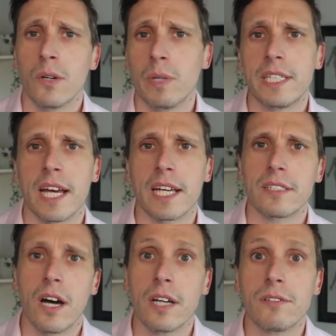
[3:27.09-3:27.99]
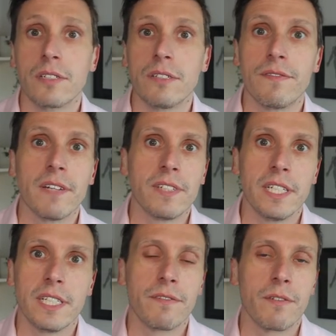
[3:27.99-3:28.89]
we test
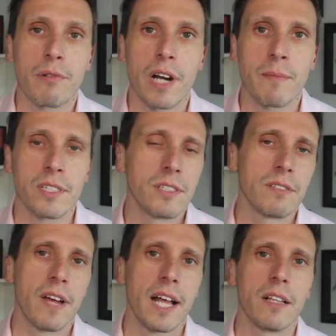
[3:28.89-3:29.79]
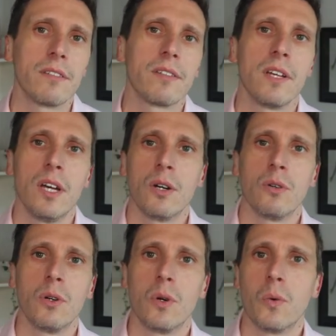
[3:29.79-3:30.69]
150 different parameters of health,
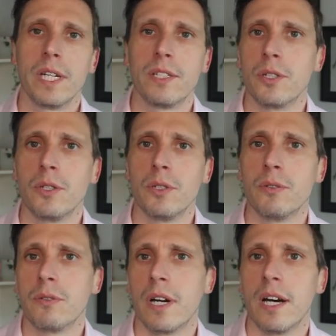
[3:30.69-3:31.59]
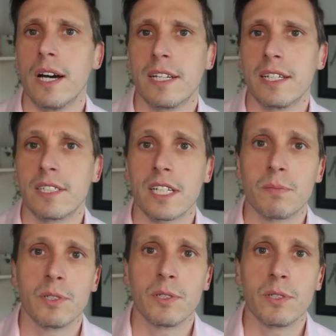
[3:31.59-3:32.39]
or we do an assessment